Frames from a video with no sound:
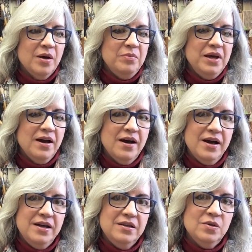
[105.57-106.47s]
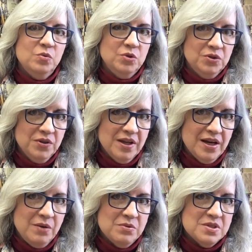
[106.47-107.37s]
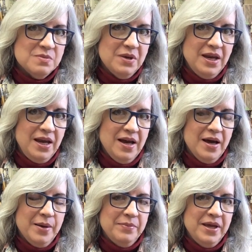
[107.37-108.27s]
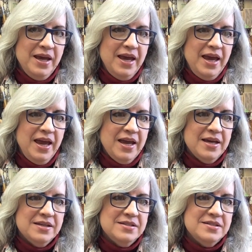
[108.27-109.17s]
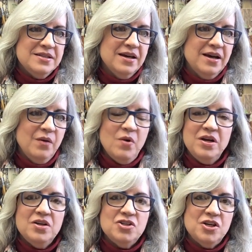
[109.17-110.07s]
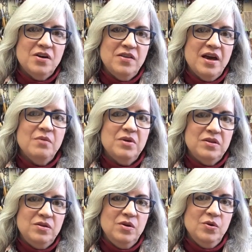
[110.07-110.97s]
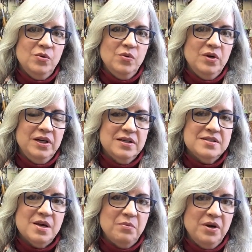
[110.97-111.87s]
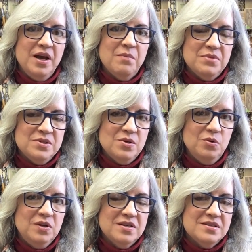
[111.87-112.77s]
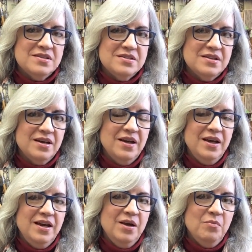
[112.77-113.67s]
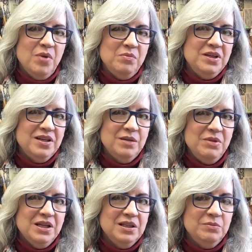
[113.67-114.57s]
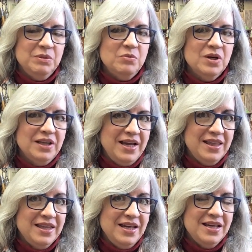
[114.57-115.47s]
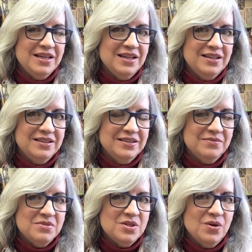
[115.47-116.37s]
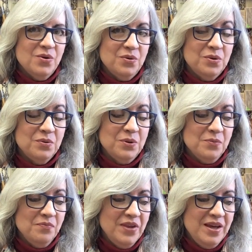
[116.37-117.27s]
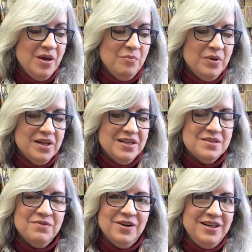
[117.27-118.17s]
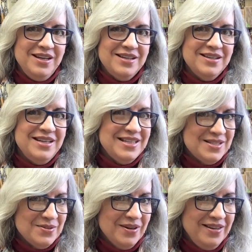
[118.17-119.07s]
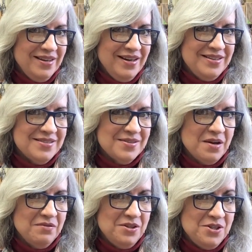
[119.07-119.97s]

behind the wool that I was spinning up, and I wanted to share that with you in a separate episode because it's probably going to be a little bit more lengthy to go through, but it's very neat story that I discovered